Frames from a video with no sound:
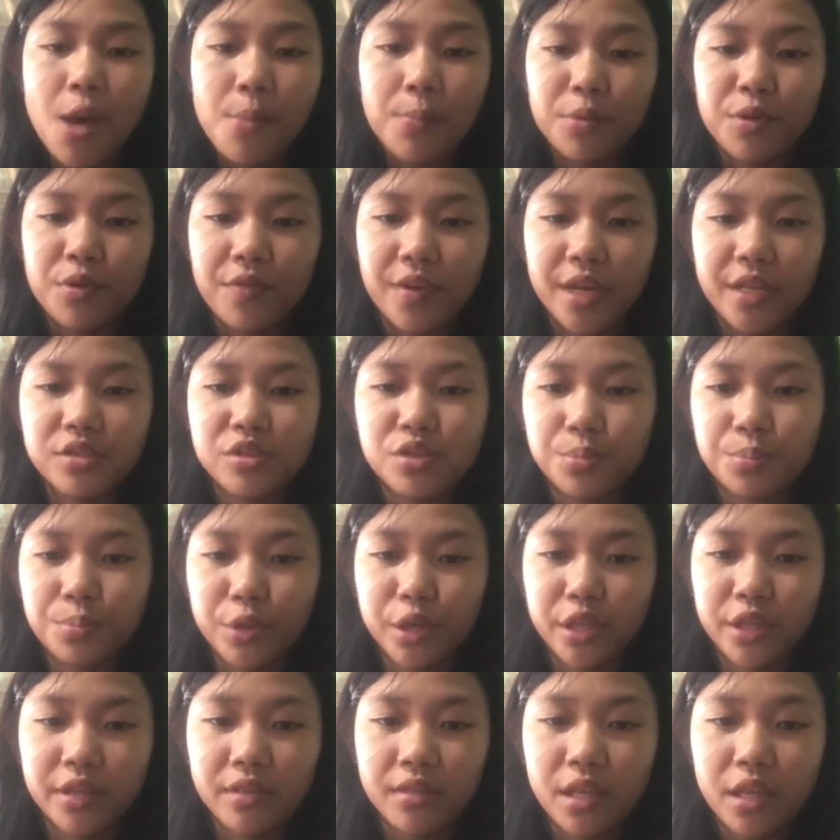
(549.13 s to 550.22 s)
provide
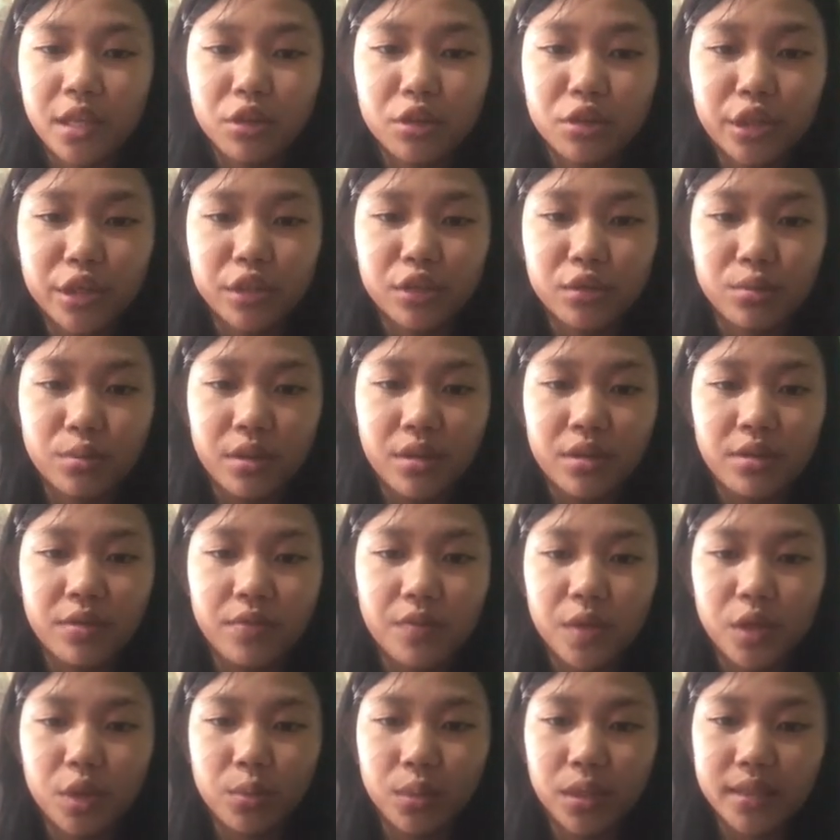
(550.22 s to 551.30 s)
support tailored to
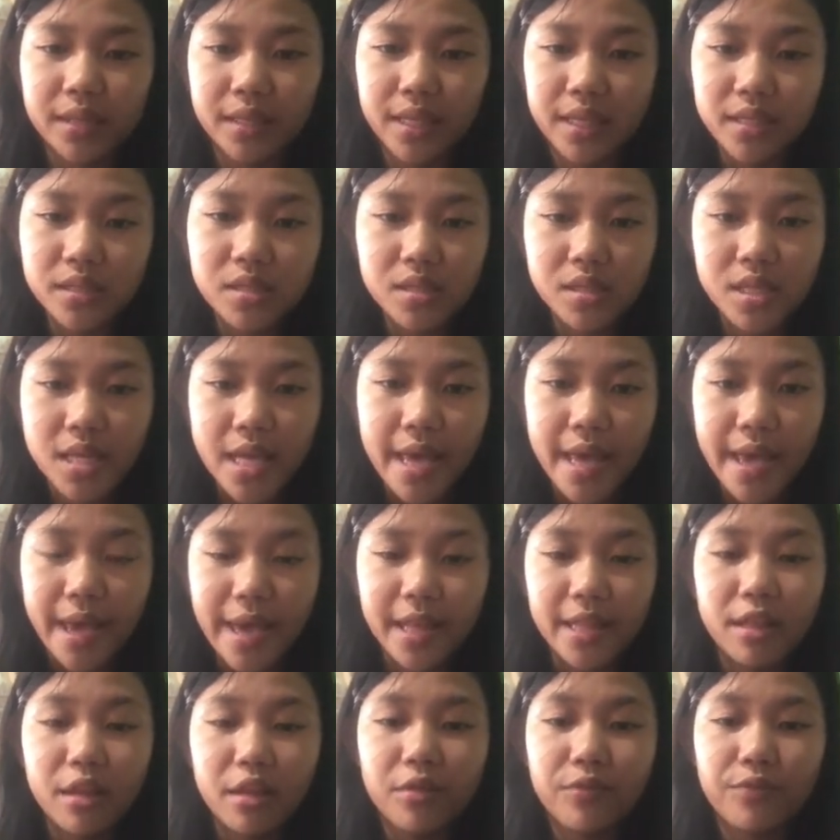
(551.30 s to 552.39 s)
individual needs,
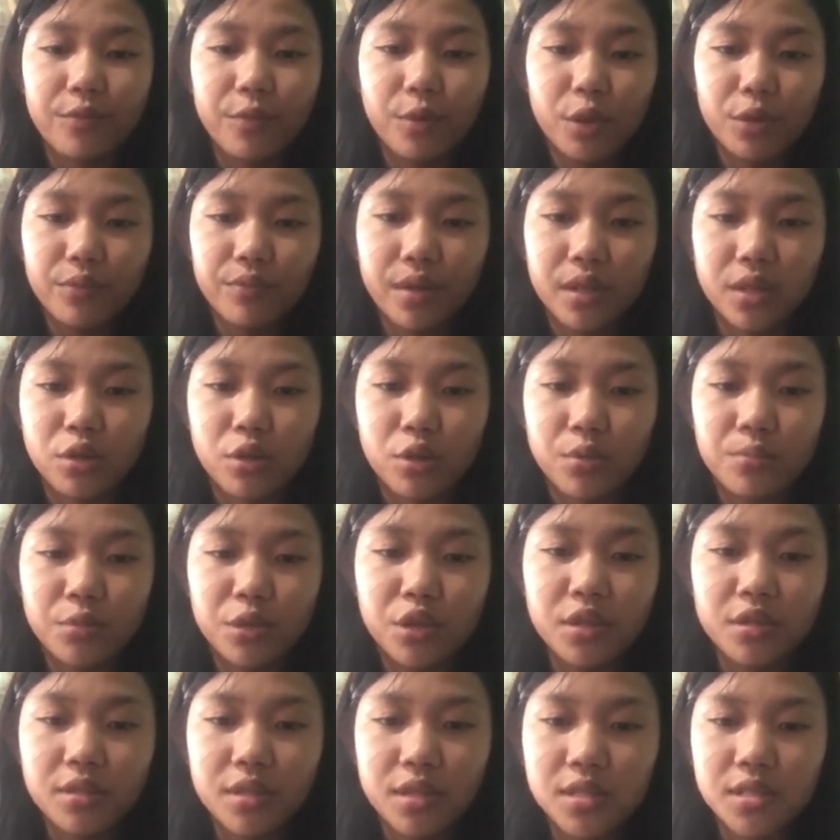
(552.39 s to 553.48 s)
and involve in
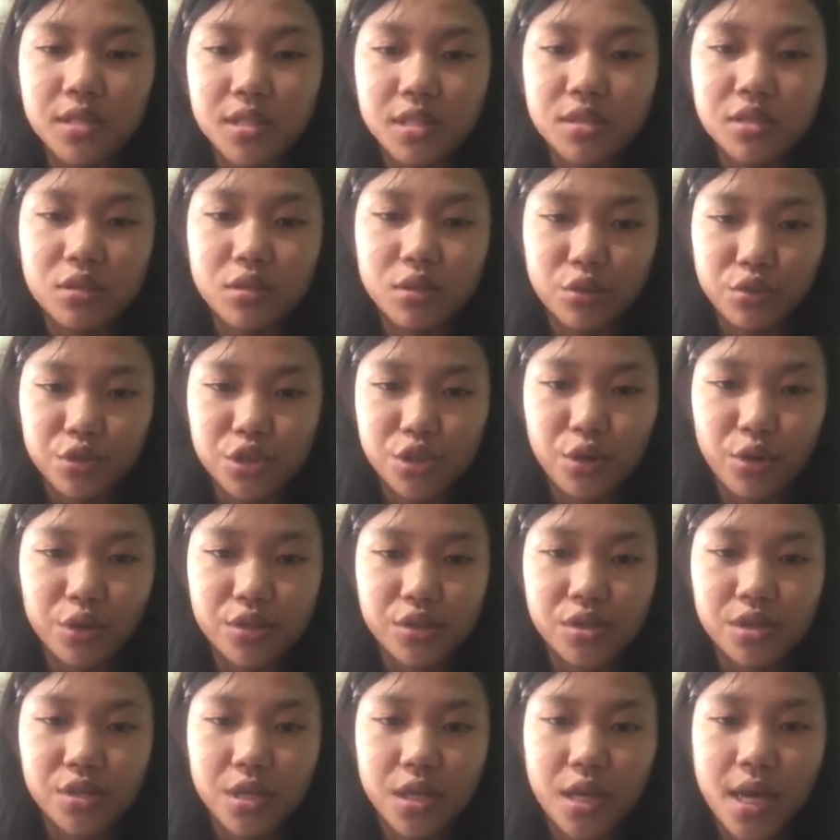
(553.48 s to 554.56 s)
communities in
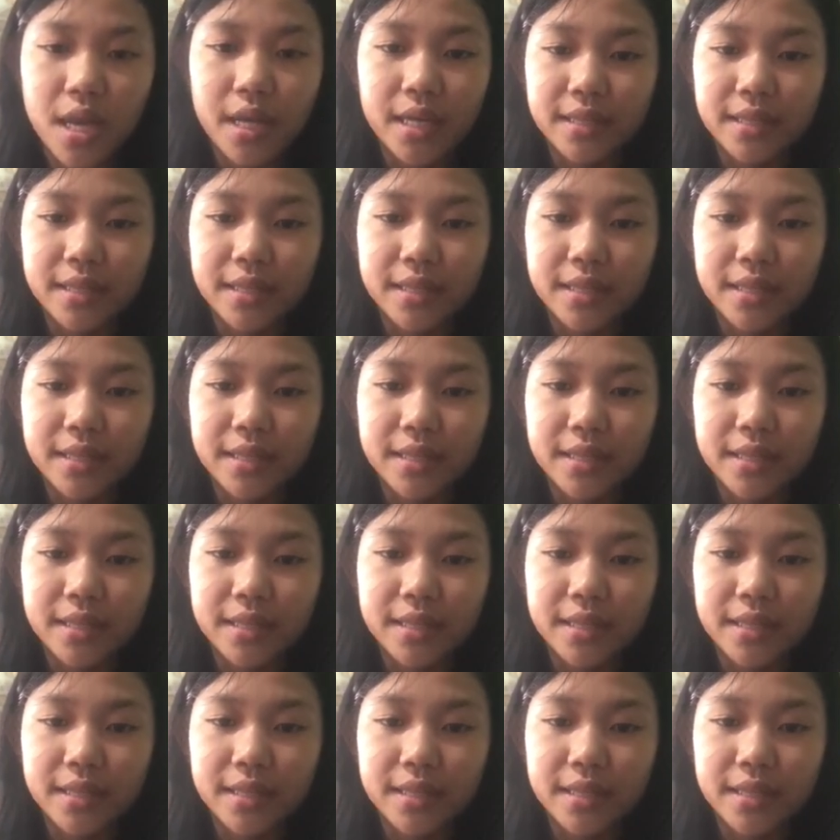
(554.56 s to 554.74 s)
solutions.